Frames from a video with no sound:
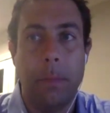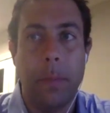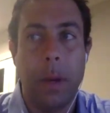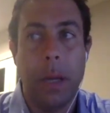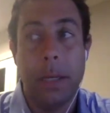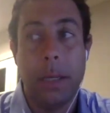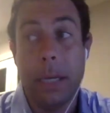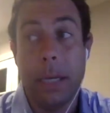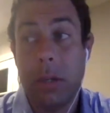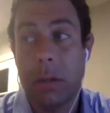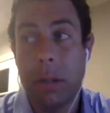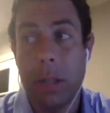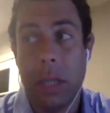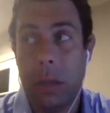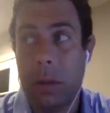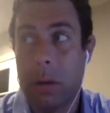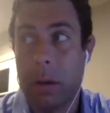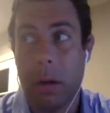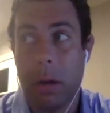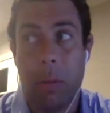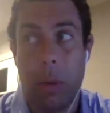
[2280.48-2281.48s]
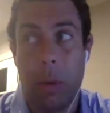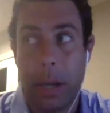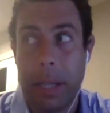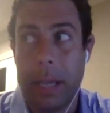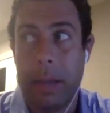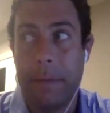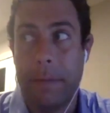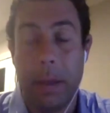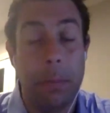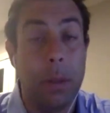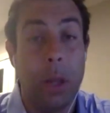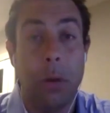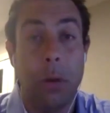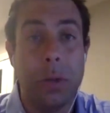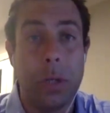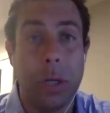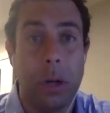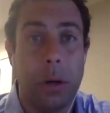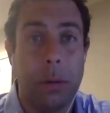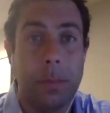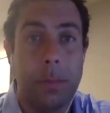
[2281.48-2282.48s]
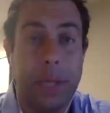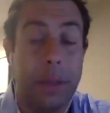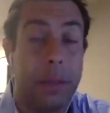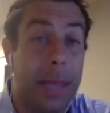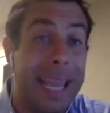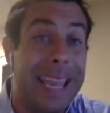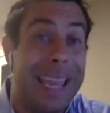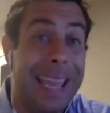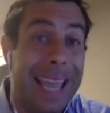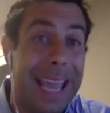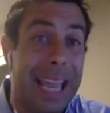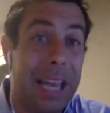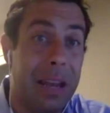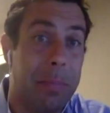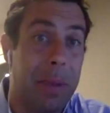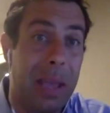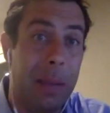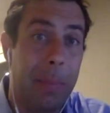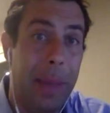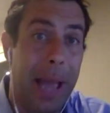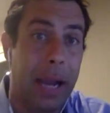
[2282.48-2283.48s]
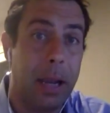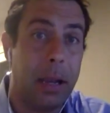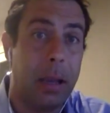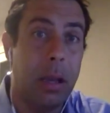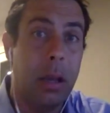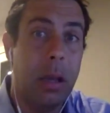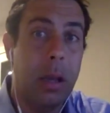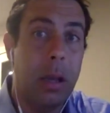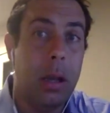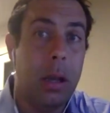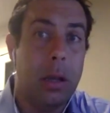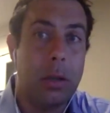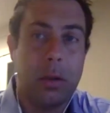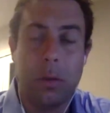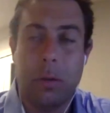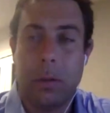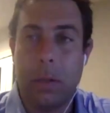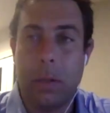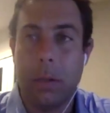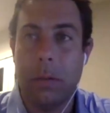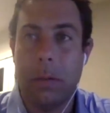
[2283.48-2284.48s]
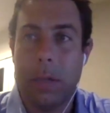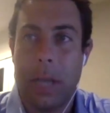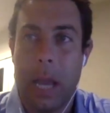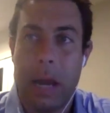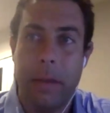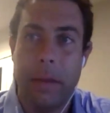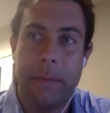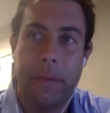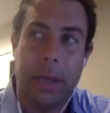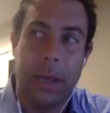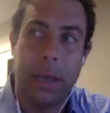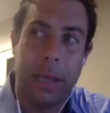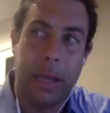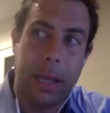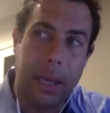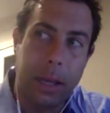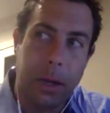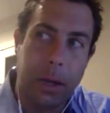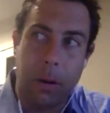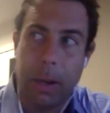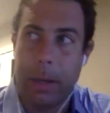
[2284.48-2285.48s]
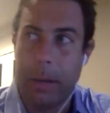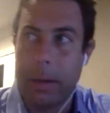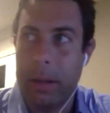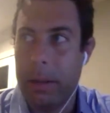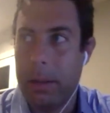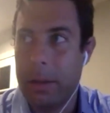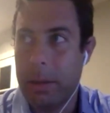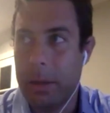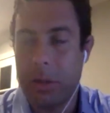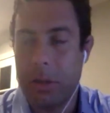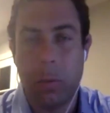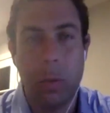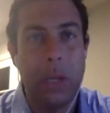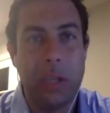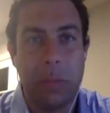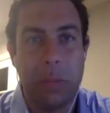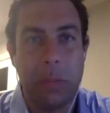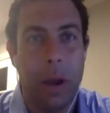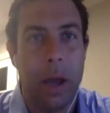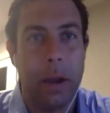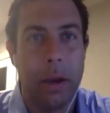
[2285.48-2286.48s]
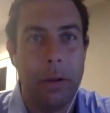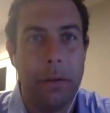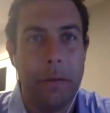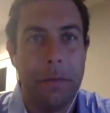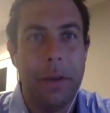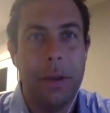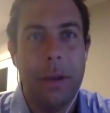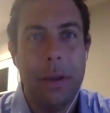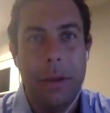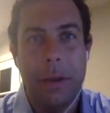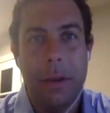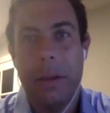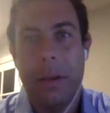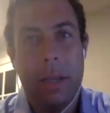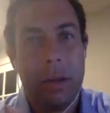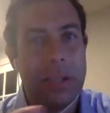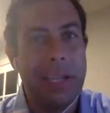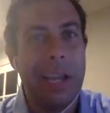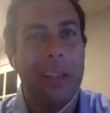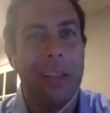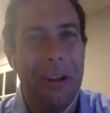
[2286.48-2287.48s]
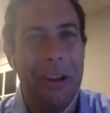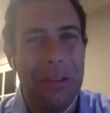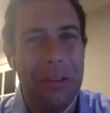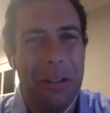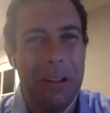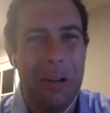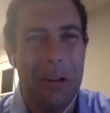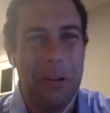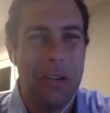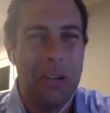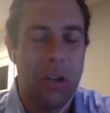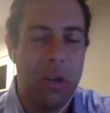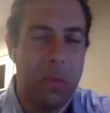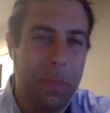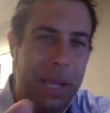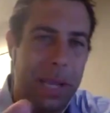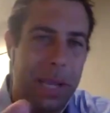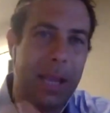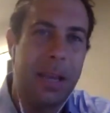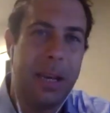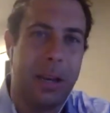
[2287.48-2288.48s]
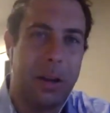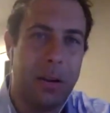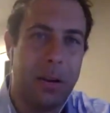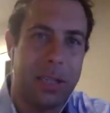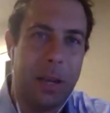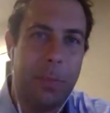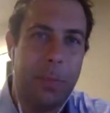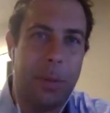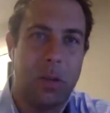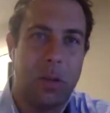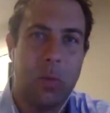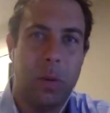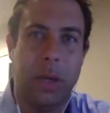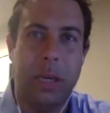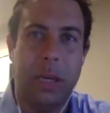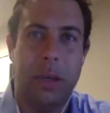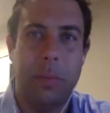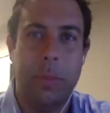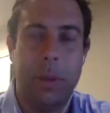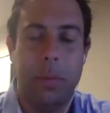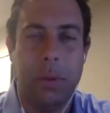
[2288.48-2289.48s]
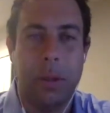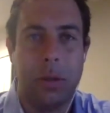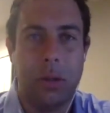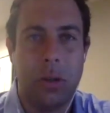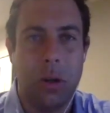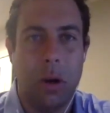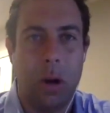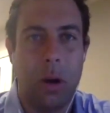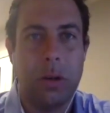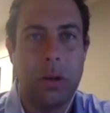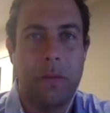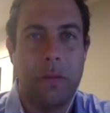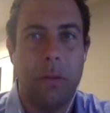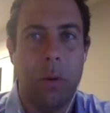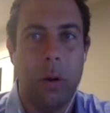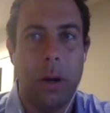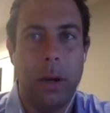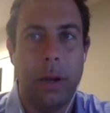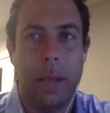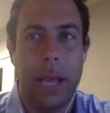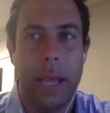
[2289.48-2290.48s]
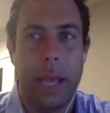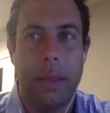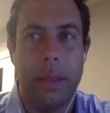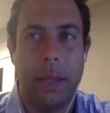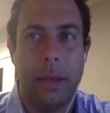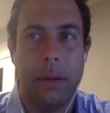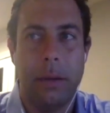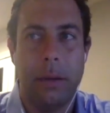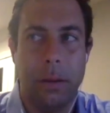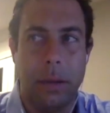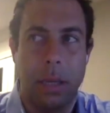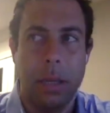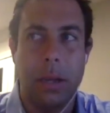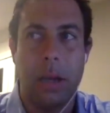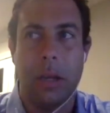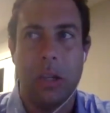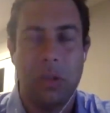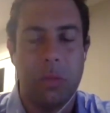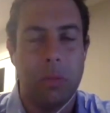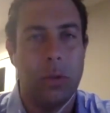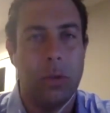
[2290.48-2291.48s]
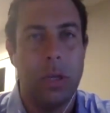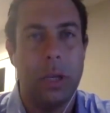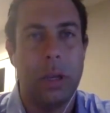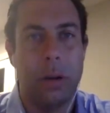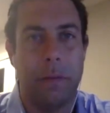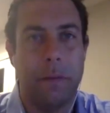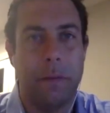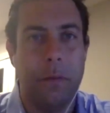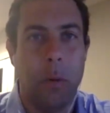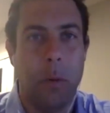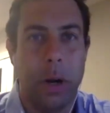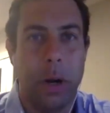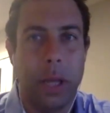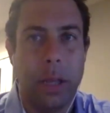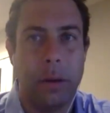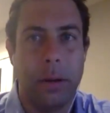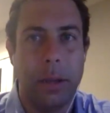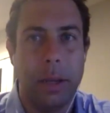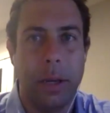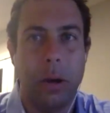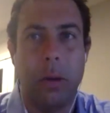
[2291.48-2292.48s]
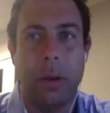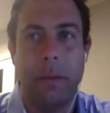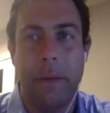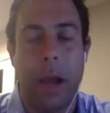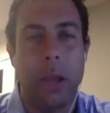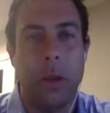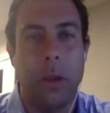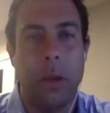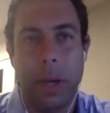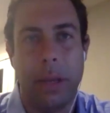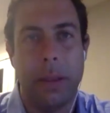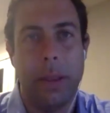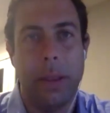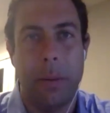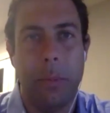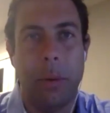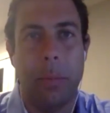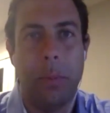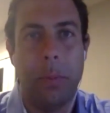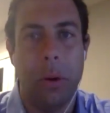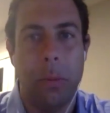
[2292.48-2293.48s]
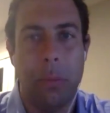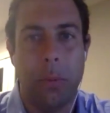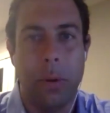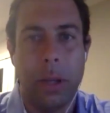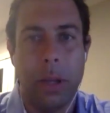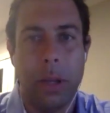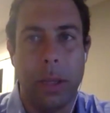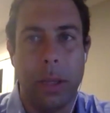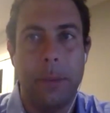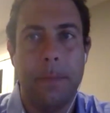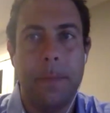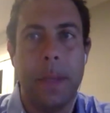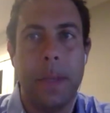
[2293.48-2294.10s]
Additionally, you're going to want to give them loan terms that they can pay back. So there's kind of a sweet spot of here's how long the loan should be, and here's how much we need to be able to charge for it, and then the customers who can afford it, evaluating them appropriately.